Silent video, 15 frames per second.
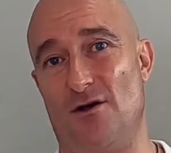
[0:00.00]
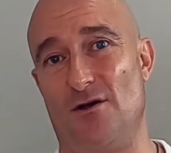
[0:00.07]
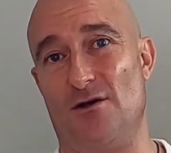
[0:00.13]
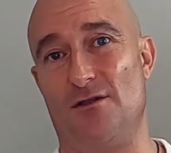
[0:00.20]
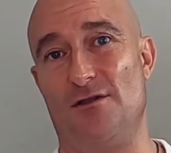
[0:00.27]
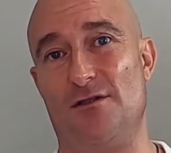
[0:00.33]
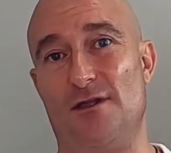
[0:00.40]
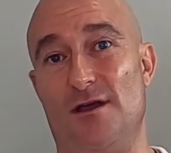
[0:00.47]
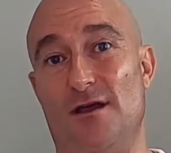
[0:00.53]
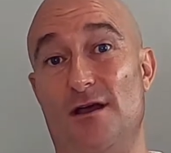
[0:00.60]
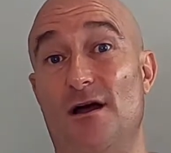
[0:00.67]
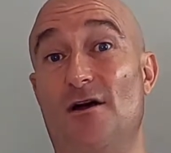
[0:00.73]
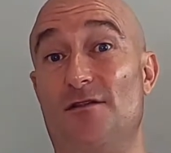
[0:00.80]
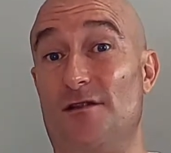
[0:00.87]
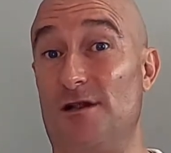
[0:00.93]
on
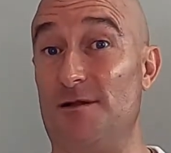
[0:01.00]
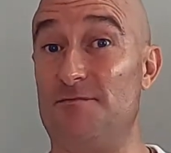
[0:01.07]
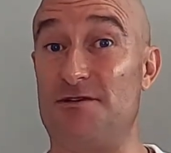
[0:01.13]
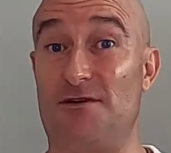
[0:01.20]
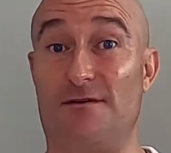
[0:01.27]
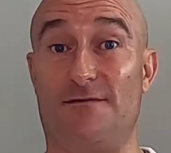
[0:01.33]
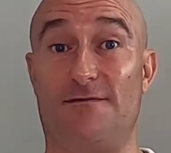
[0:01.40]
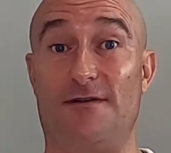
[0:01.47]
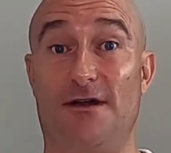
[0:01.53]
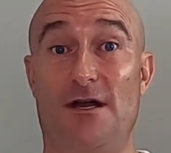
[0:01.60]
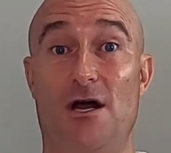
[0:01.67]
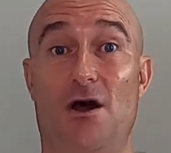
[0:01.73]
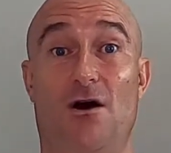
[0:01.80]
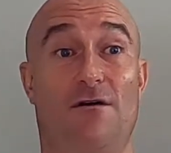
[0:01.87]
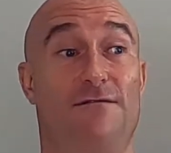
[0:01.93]
the lips of
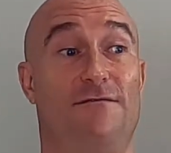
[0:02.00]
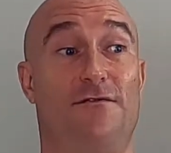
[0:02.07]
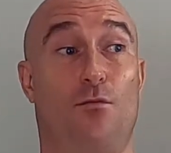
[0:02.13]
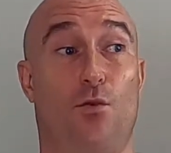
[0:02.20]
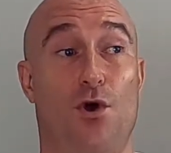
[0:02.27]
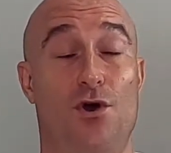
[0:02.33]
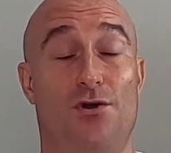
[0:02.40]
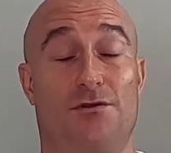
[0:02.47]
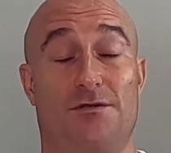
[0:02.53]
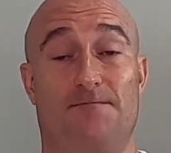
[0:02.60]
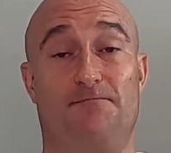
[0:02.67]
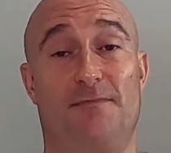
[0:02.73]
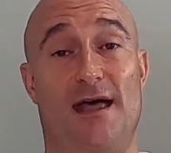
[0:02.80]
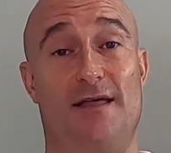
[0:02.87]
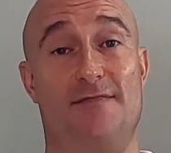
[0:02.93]
the world
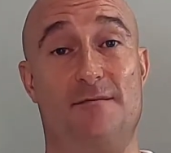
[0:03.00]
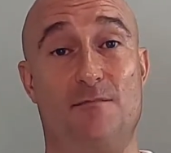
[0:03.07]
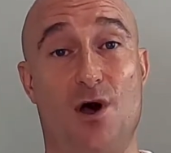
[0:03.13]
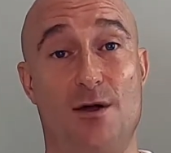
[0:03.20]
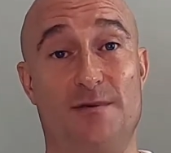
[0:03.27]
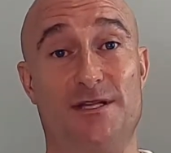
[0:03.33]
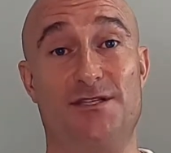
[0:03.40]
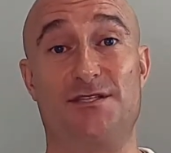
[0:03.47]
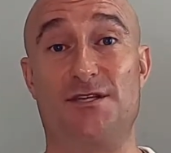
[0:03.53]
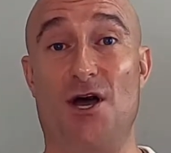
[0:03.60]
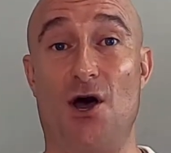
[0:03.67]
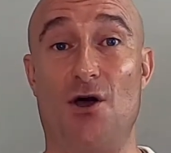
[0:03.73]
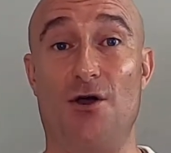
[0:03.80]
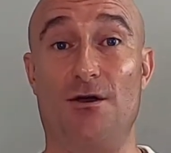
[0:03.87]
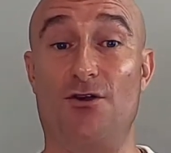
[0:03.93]
at the moment.
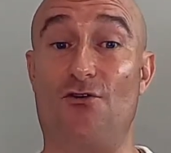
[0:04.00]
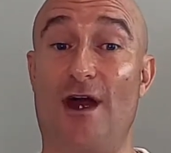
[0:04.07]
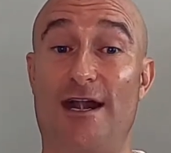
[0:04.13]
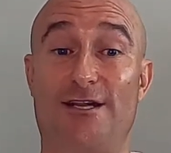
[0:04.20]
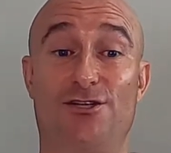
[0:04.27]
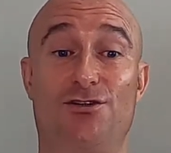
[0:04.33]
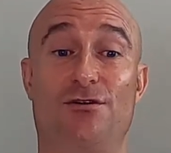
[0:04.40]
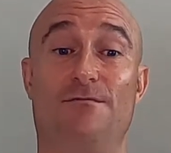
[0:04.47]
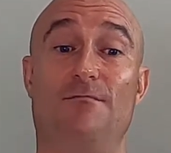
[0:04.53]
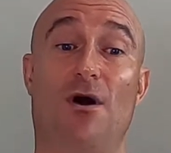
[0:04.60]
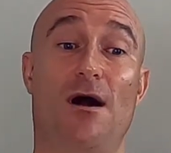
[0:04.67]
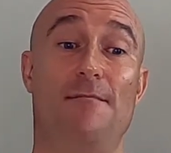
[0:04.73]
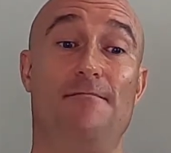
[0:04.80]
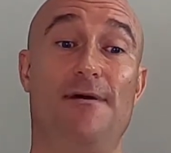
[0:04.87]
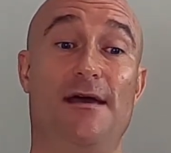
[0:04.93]
So gratitude
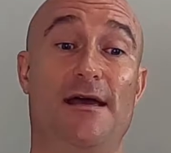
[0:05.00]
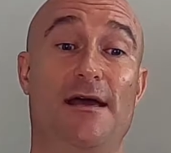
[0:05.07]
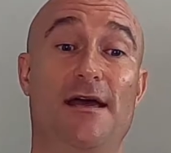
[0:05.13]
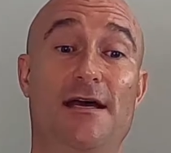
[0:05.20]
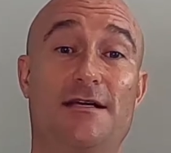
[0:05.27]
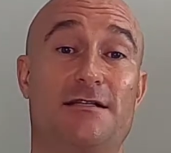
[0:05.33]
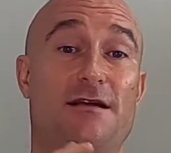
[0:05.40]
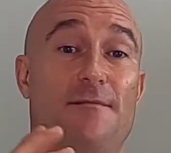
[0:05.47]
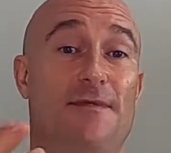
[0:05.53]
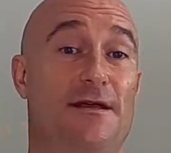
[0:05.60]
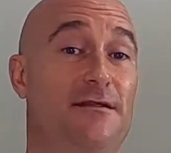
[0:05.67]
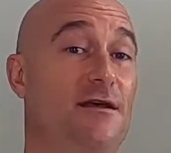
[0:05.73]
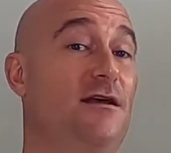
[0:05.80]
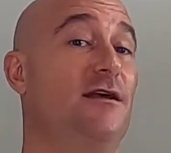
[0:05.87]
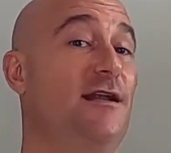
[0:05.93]
might be
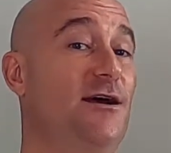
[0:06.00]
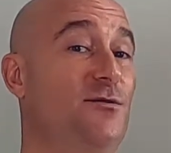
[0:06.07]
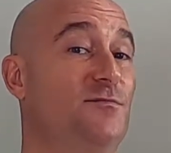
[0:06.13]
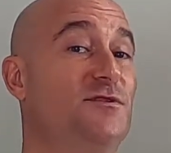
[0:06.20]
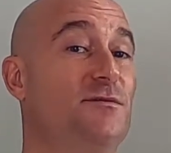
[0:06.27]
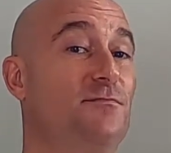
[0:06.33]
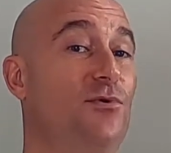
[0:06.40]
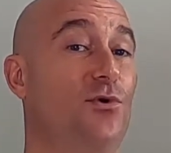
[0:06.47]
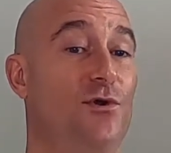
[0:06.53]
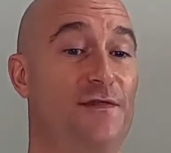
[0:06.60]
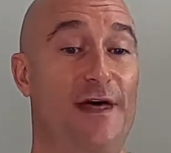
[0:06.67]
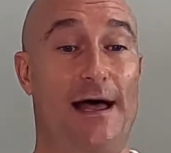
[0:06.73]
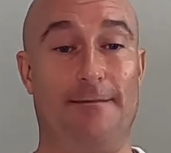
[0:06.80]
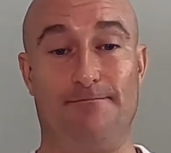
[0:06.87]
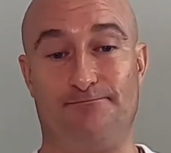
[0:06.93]
something that can help support
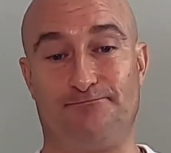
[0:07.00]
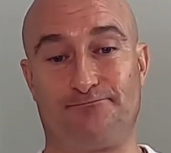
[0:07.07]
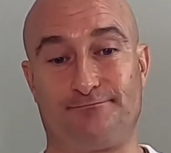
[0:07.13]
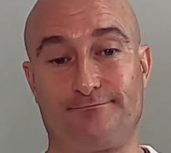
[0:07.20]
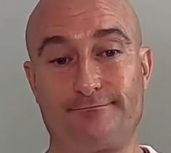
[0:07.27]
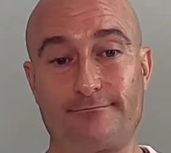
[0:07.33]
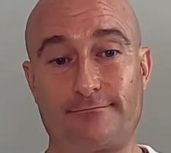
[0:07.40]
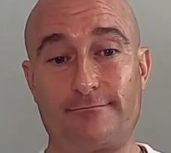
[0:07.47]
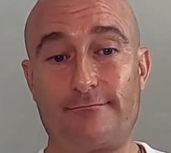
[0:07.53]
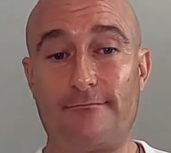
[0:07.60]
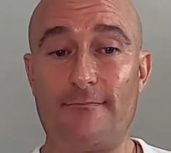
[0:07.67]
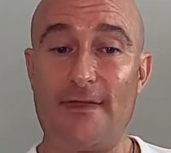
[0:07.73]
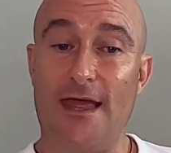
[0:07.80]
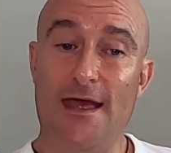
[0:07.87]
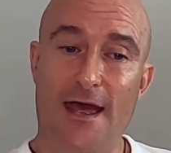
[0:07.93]
that.
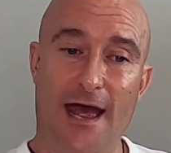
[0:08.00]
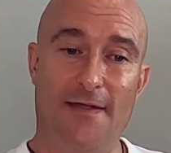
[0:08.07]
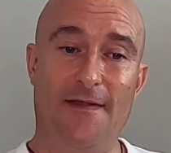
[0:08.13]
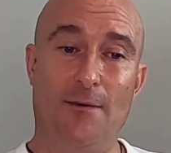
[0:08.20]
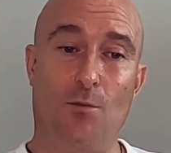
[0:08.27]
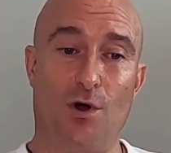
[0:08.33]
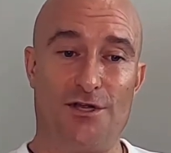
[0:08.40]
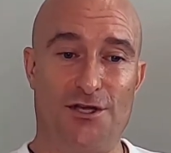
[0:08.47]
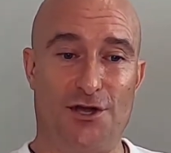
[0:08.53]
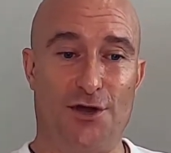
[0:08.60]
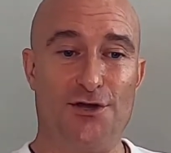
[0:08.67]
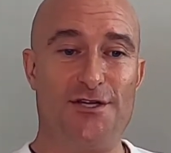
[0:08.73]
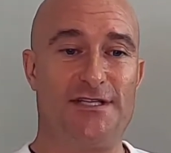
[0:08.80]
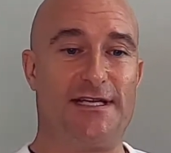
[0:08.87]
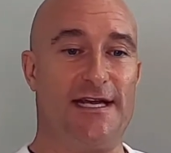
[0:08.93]
And then what
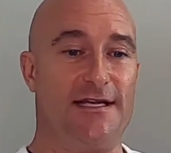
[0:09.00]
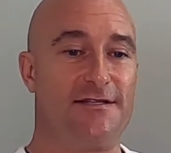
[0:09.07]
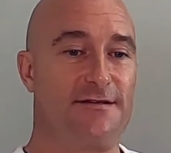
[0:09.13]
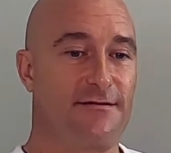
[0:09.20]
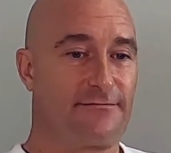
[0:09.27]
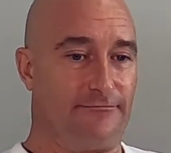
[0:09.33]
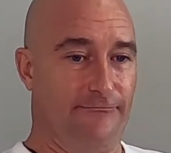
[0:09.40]
yoga says: